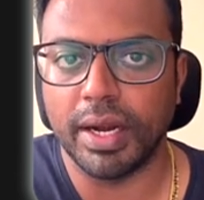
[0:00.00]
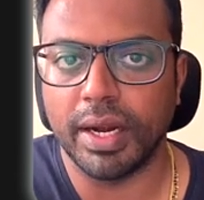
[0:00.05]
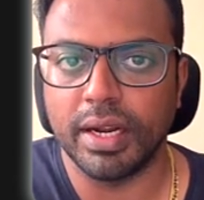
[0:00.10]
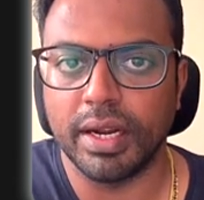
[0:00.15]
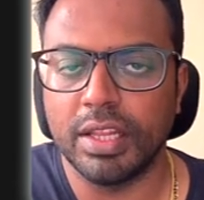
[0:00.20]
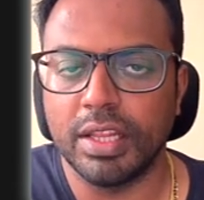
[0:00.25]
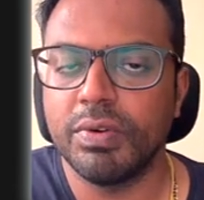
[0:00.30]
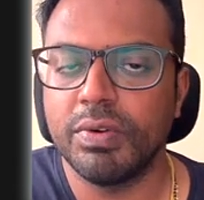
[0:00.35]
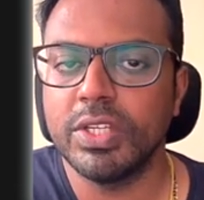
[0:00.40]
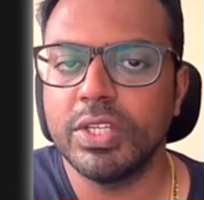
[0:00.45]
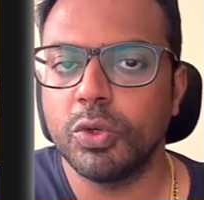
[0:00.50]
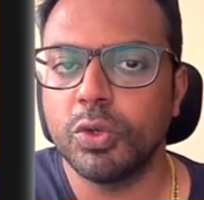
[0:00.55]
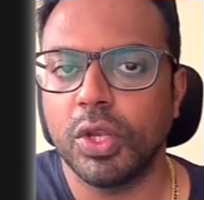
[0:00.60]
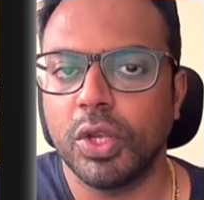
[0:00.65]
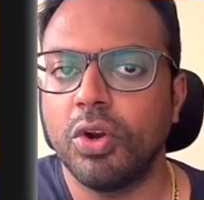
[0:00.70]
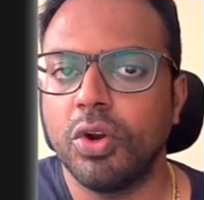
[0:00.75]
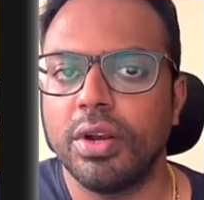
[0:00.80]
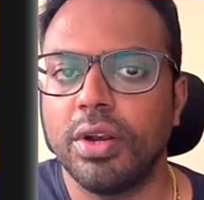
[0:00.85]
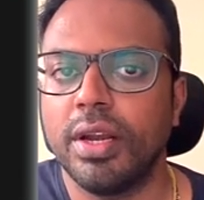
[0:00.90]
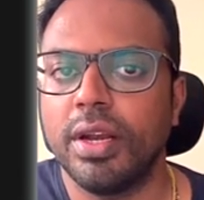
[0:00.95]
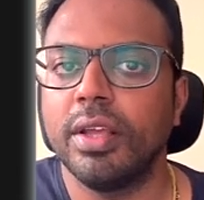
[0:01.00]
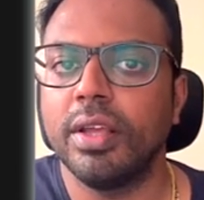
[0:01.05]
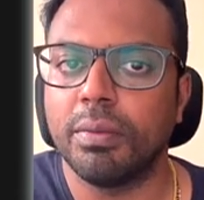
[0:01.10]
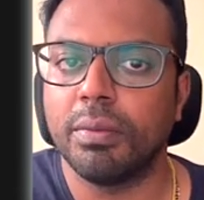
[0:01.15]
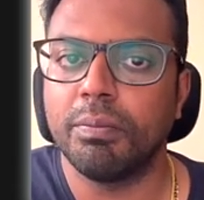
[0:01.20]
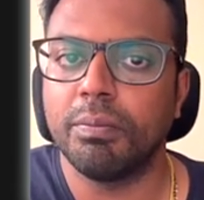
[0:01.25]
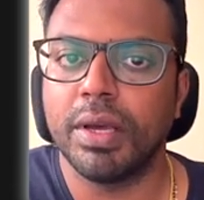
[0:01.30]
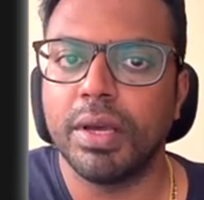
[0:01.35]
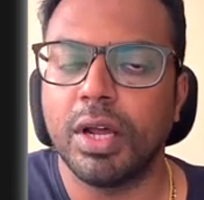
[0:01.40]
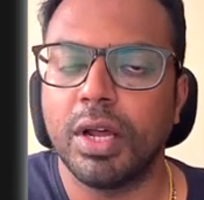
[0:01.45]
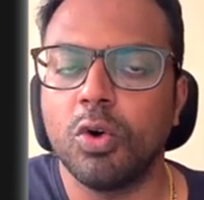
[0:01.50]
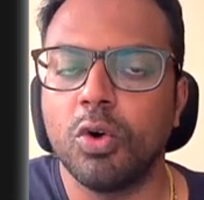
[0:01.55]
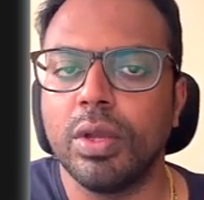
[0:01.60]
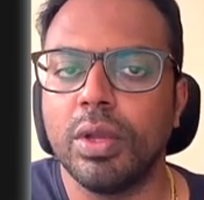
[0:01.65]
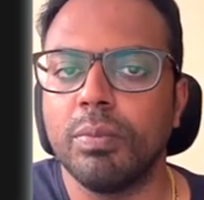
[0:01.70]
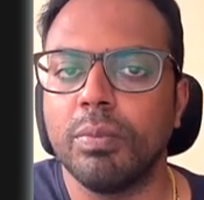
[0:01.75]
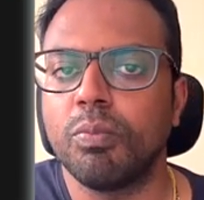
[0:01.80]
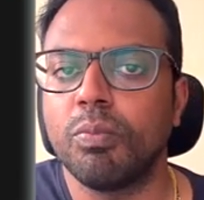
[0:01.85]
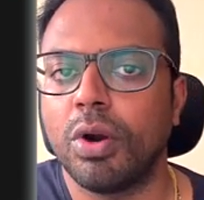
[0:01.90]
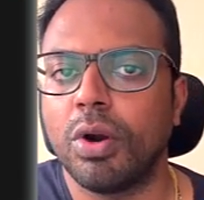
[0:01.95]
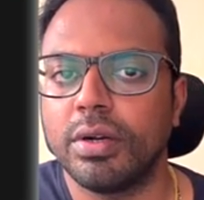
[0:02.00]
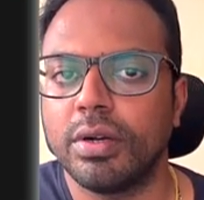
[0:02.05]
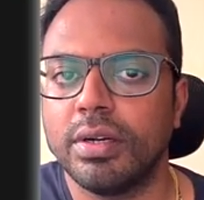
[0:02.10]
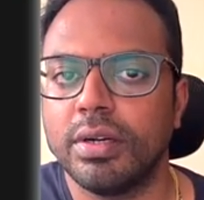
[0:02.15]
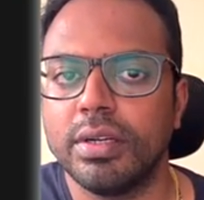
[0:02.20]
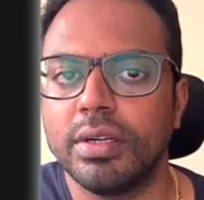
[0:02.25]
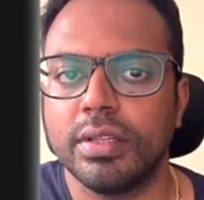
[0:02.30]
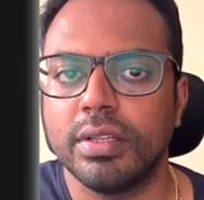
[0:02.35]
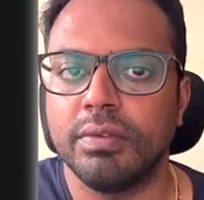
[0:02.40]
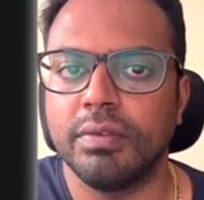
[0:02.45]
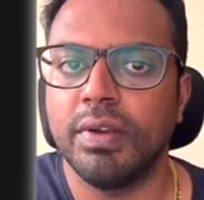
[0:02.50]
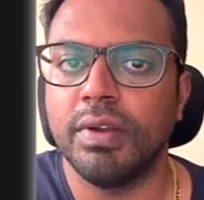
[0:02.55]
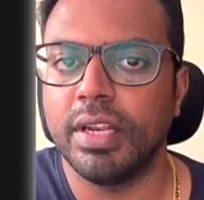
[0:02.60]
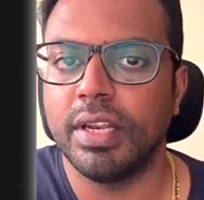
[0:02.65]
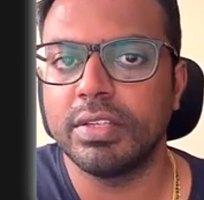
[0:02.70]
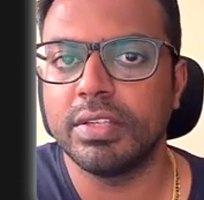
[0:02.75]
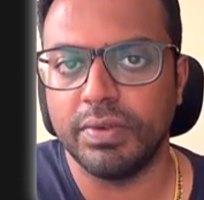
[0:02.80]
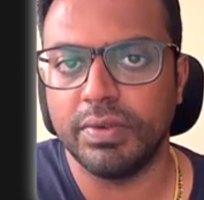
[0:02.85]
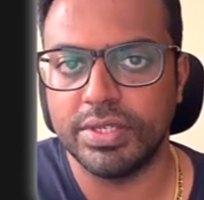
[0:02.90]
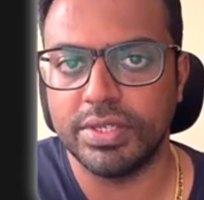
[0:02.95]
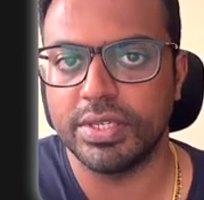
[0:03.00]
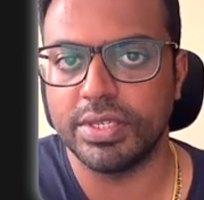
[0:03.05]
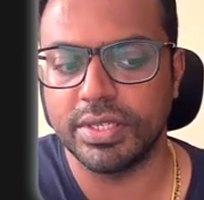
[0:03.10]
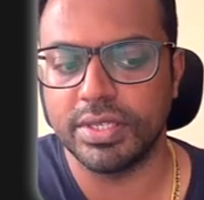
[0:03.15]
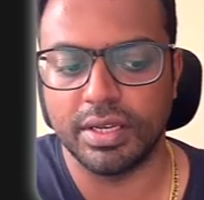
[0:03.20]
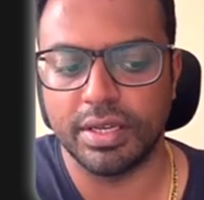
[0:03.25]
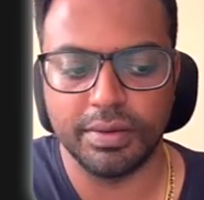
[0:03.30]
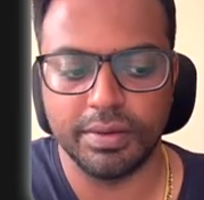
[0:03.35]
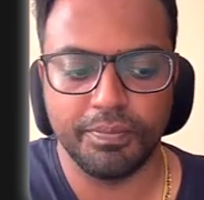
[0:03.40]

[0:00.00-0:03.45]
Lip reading: Otherwise, you cannot really compare how important the various features are.